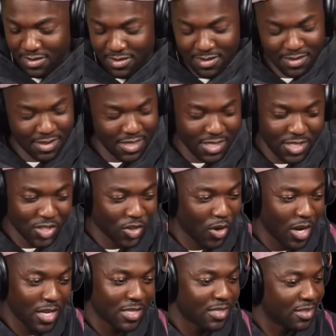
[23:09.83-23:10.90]
Hey, this boy, you know
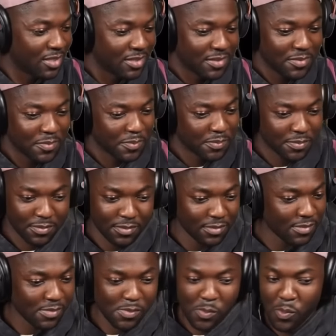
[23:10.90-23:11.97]
what I'm saying? I put
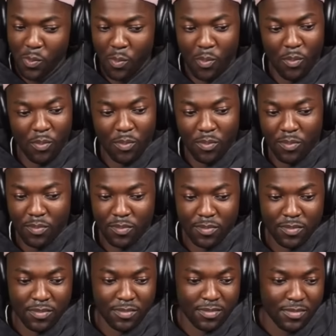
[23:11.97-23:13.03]
shots up
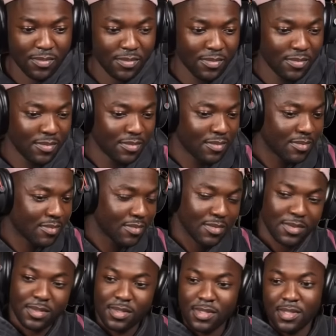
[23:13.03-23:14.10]
regardless, man. You know what
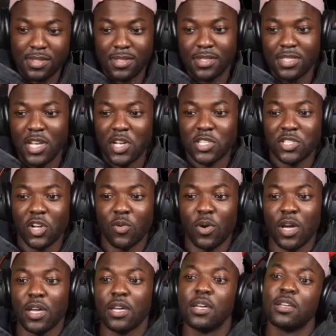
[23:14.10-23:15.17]
I'm saying? There's no
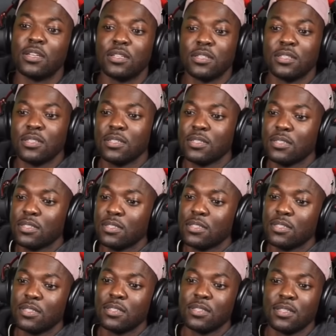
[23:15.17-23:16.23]
way. Everybody just. Yeah,
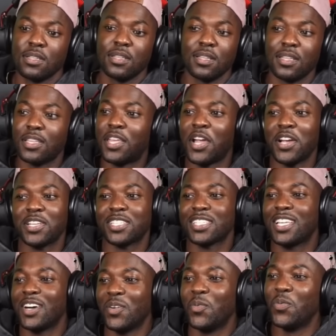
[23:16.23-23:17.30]
palate cleanser. All
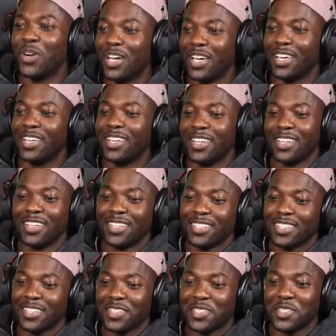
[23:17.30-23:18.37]
need to apologize,
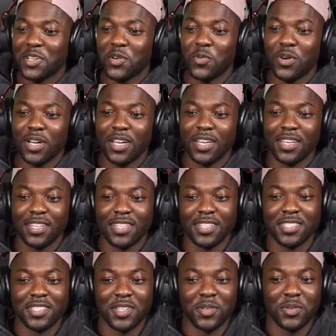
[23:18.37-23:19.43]
bro. There's, oh, no way.
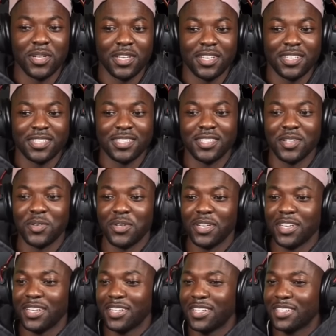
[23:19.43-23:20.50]
There's no way. There's no
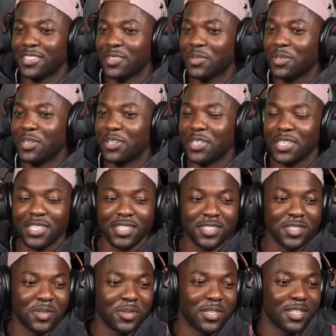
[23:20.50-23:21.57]
way. There's no way. There's no way.
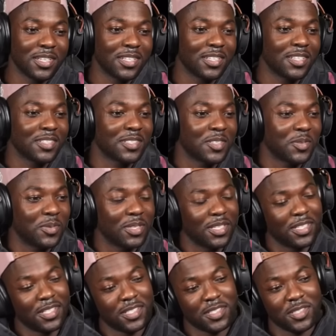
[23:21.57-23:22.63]
I'm sorry.
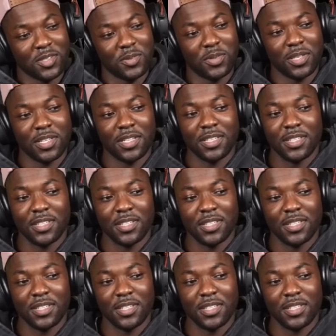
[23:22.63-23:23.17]
There's no way.